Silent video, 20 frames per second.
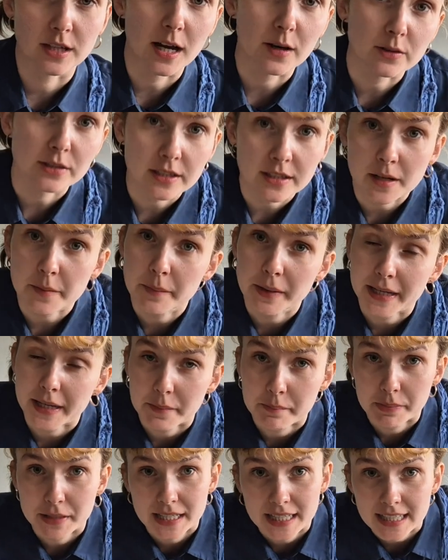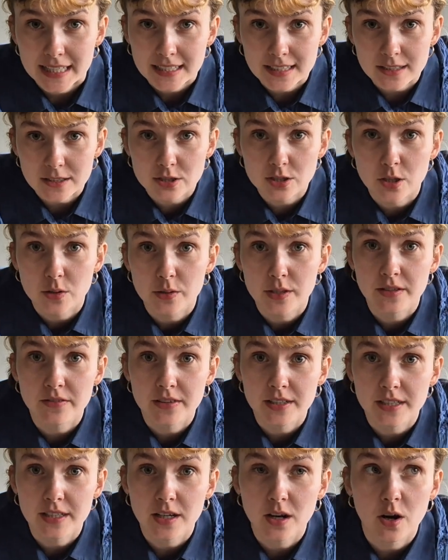I was gonna make a bikini sewing
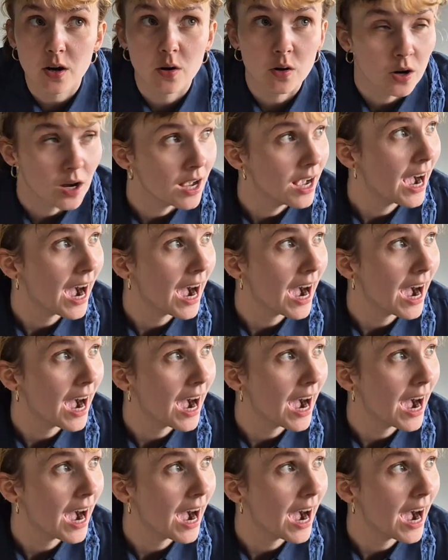video.